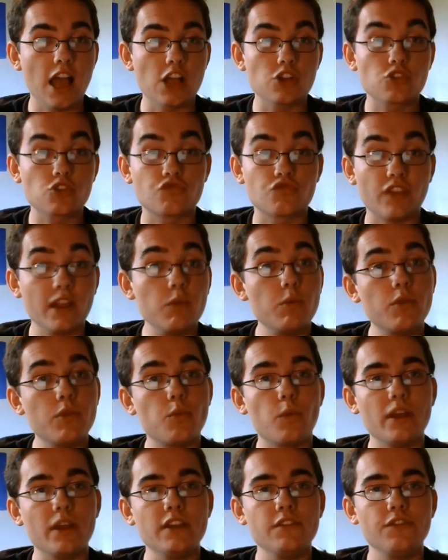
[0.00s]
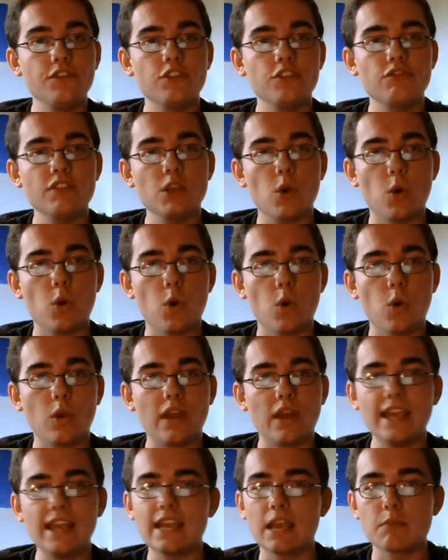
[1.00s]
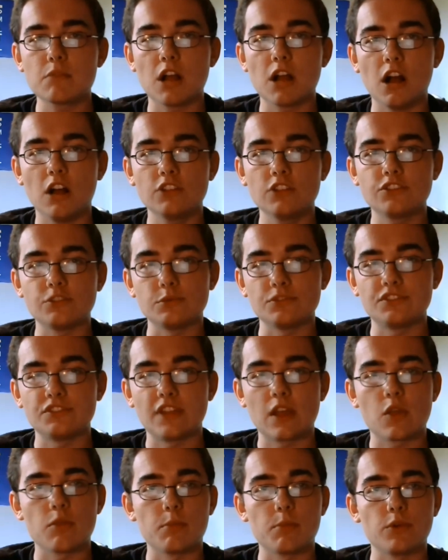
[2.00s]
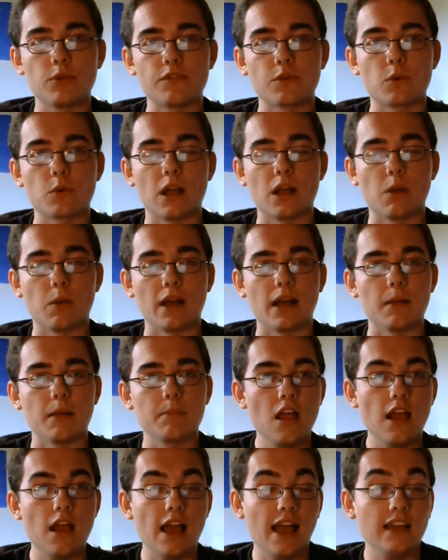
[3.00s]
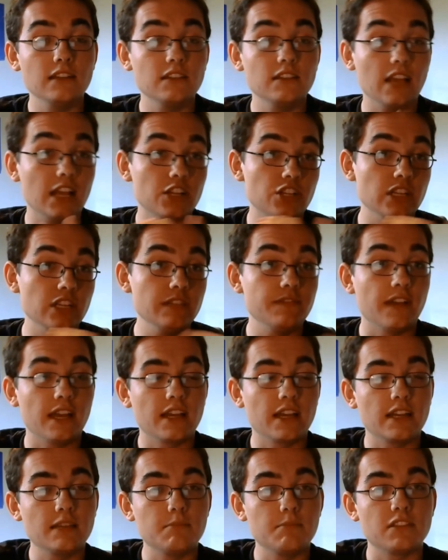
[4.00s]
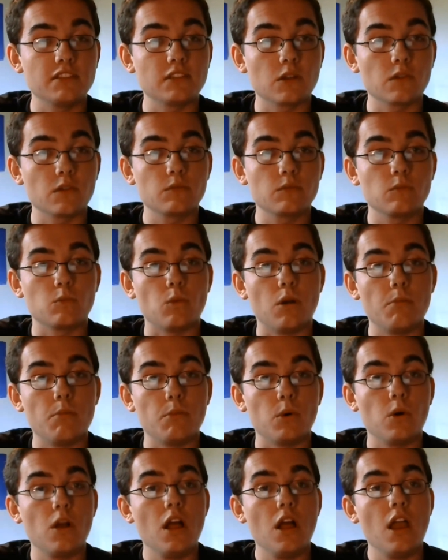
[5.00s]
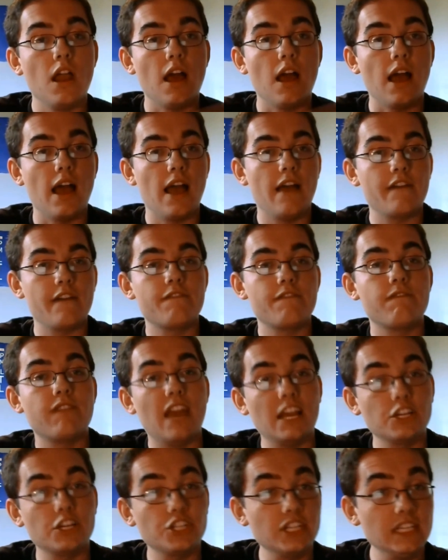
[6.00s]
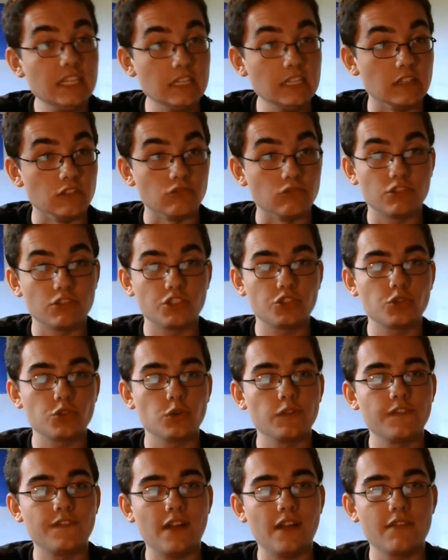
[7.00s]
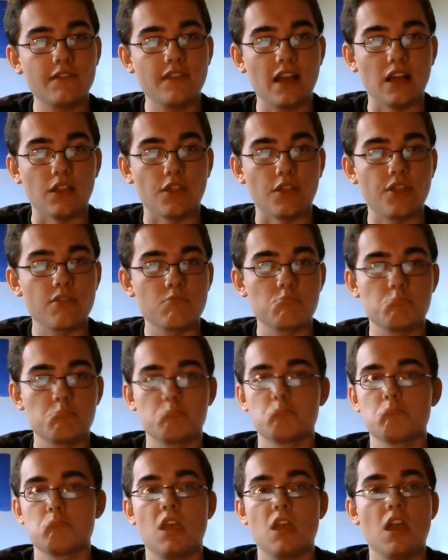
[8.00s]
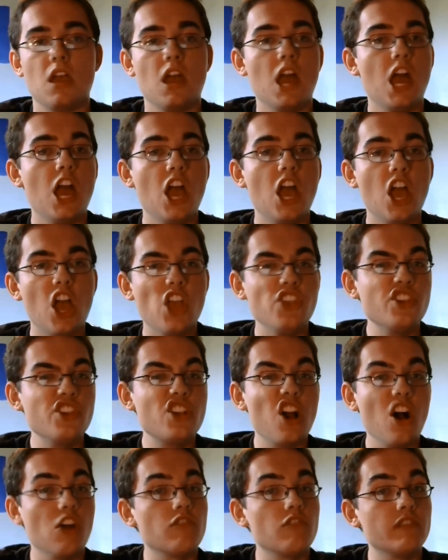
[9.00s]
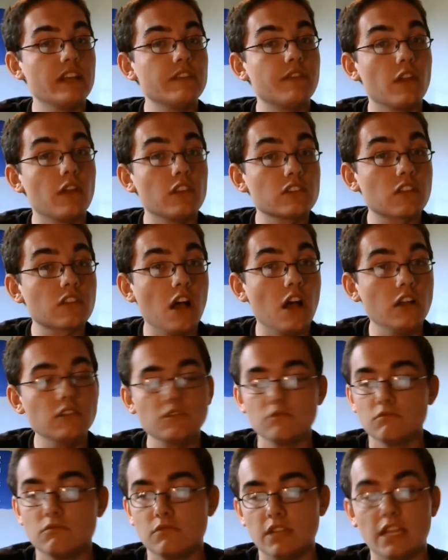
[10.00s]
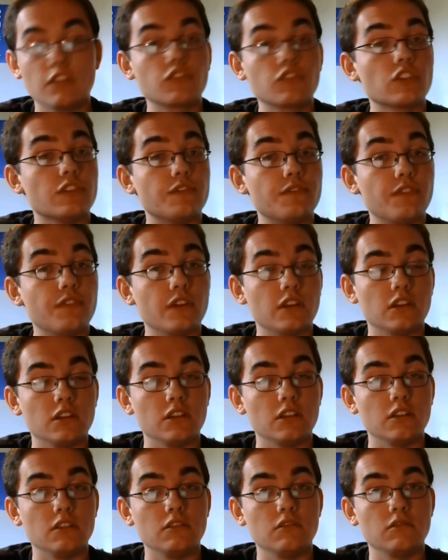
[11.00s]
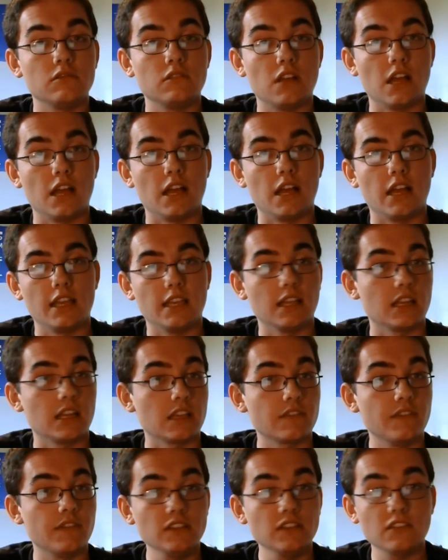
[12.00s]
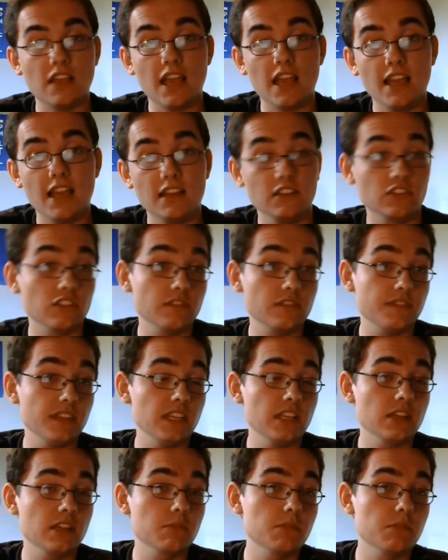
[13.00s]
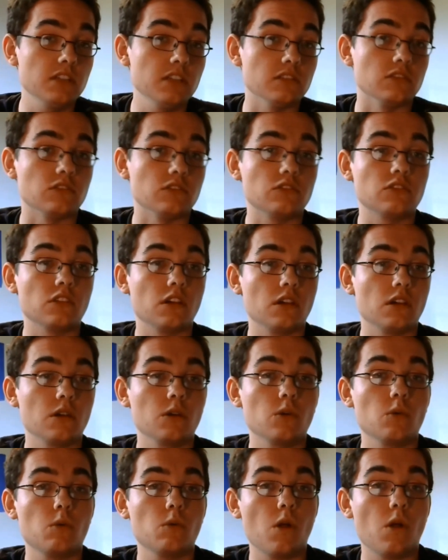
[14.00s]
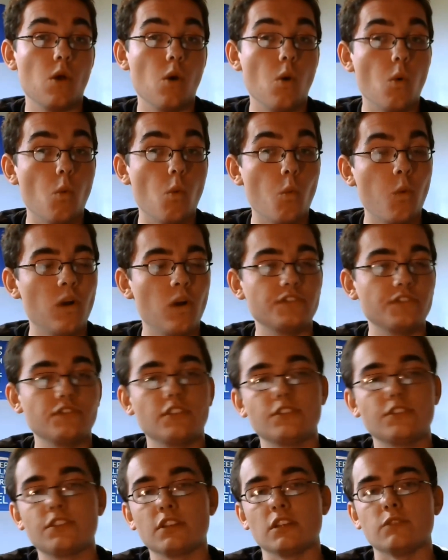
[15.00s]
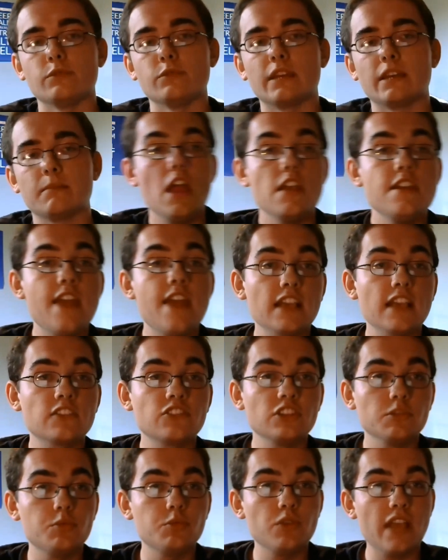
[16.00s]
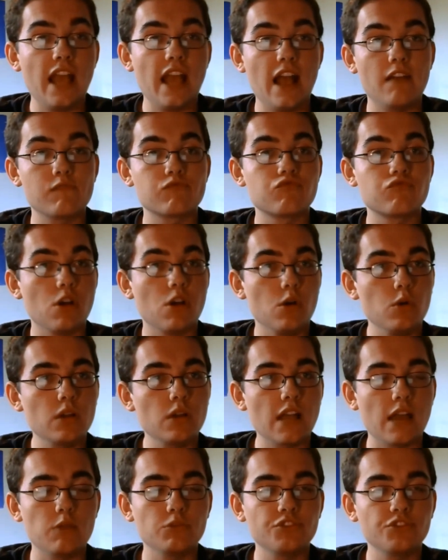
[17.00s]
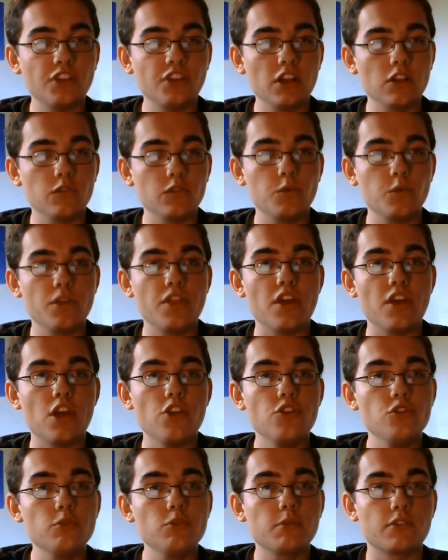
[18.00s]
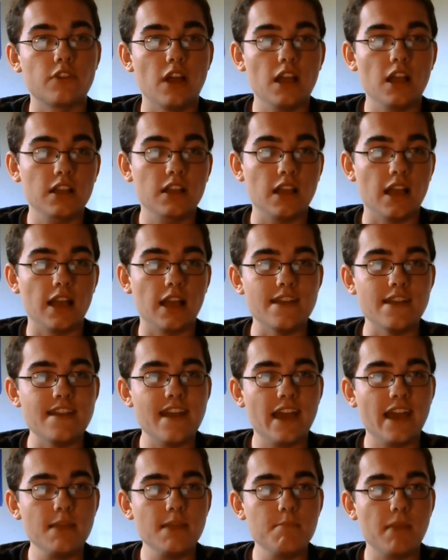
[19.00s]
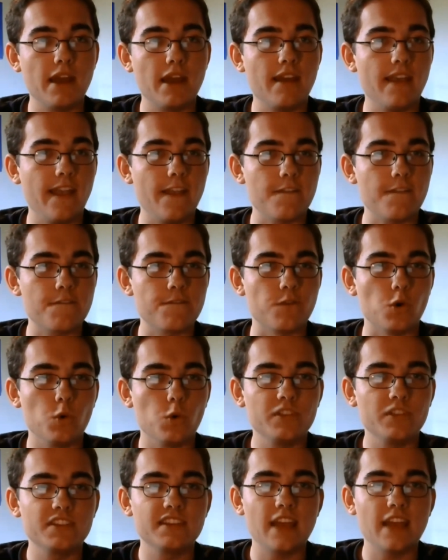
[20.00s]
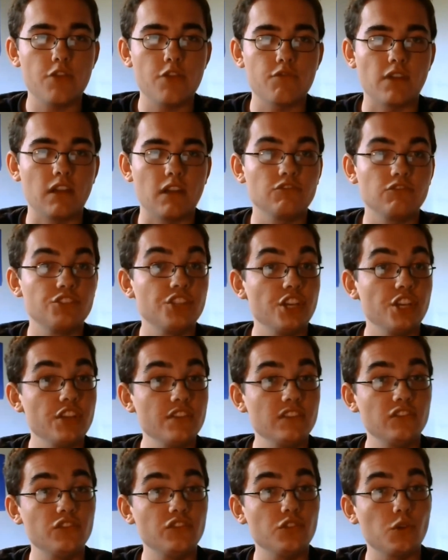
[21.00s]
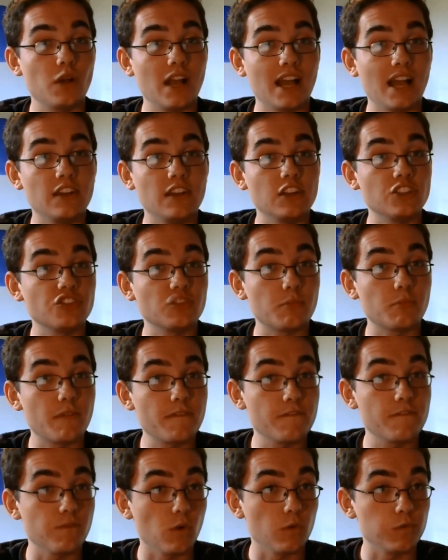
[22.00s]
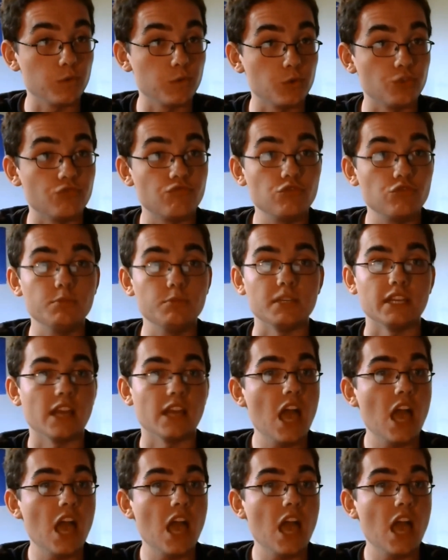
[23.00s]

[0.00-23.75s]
Great with Wind Fury or late game cards that will stay on the board for quite a while. And actually, finally, missing one more, Flash Heal, restore 5 health. You can't really fault this card. It's good for healing your face, and it's good for healing minions, so what's not to love with it? Next up we have Rogue, and we'll start off with Anubarak, 9 mana 8/4 with a Death Rattle. Turn this to your hand and summon a 4/4 Nerubian.